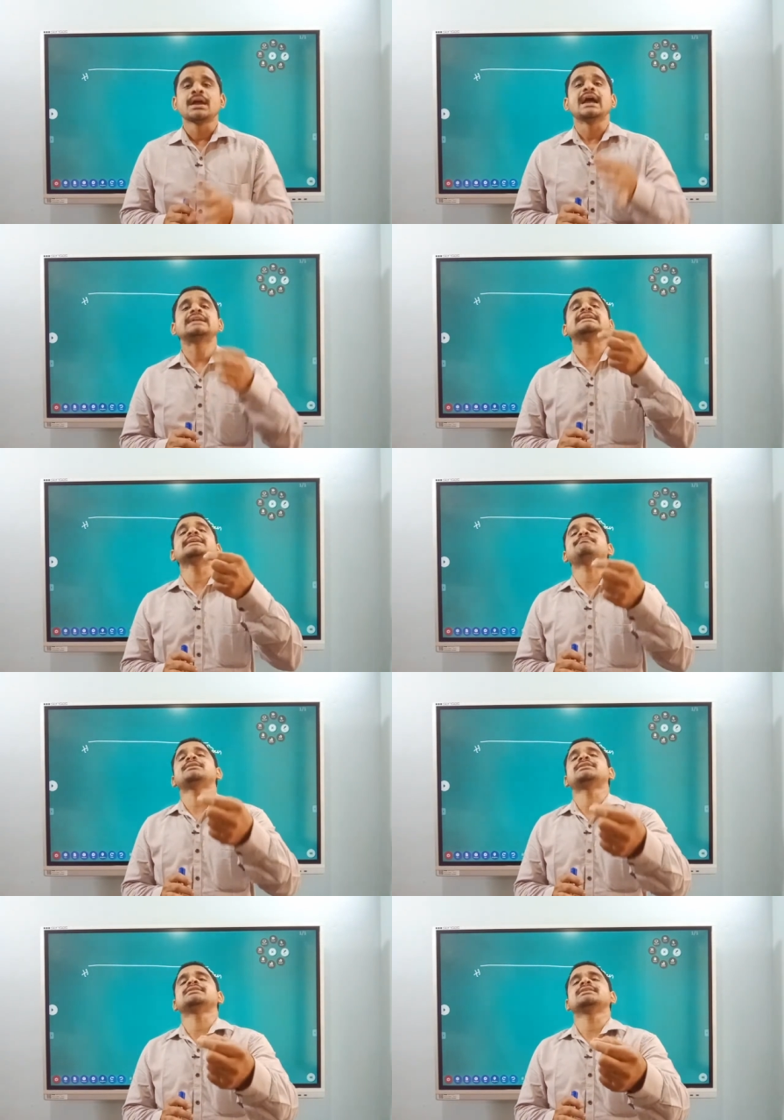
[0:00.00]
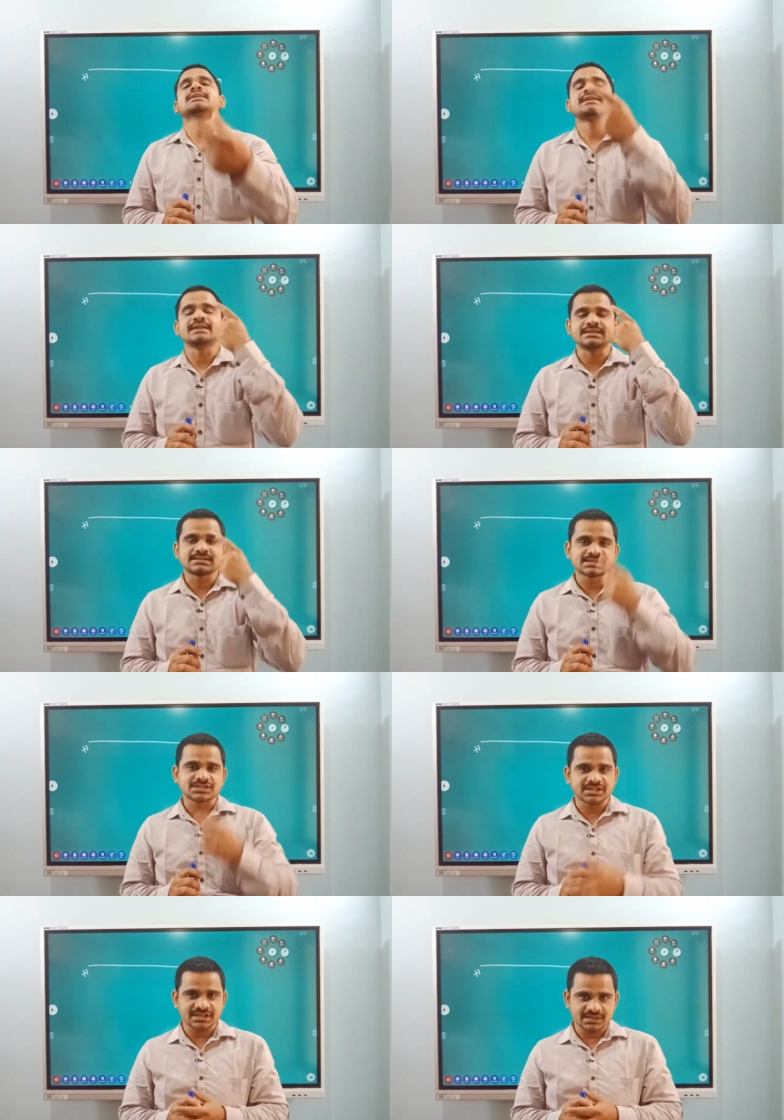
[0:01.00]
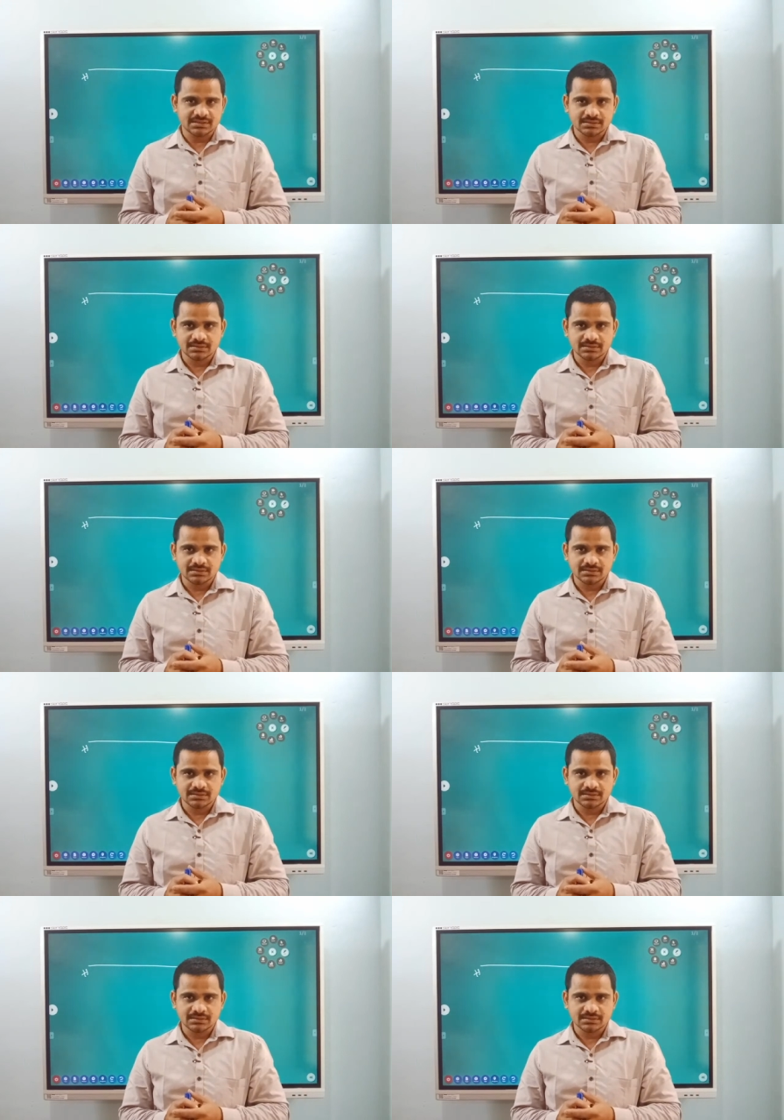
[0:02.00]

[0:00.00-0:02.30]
At a particular instant,